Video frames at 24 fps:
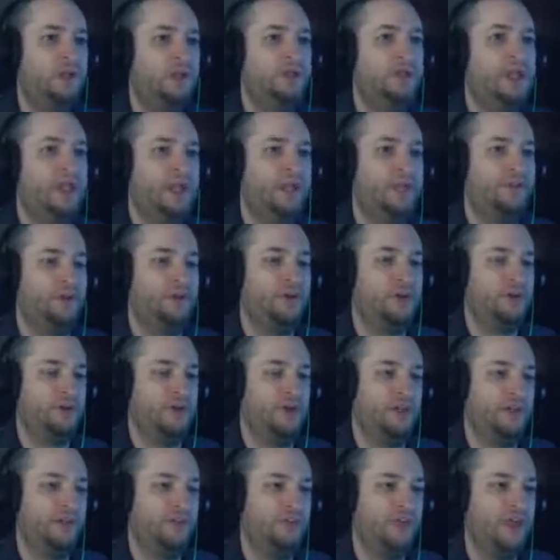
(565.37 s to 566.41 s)
the
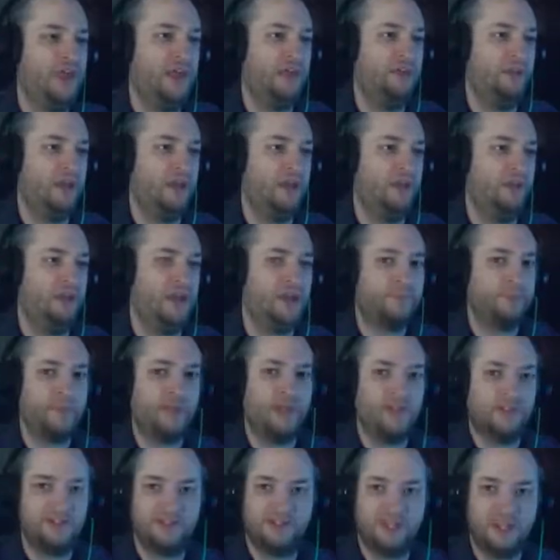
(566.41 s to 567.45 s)
Aethercurrants, how they are locked
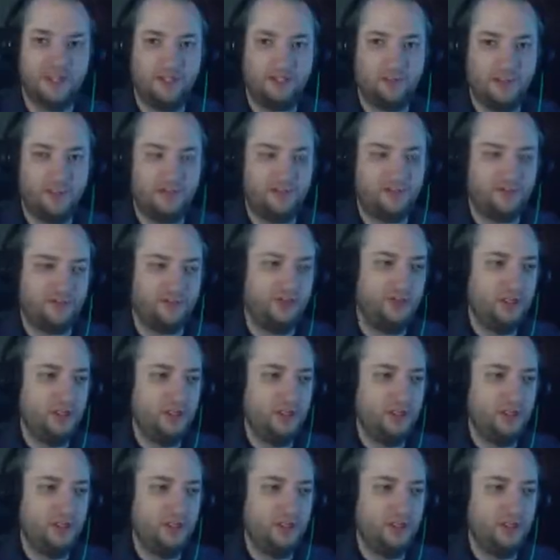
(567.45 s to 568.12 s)
behind the side quest.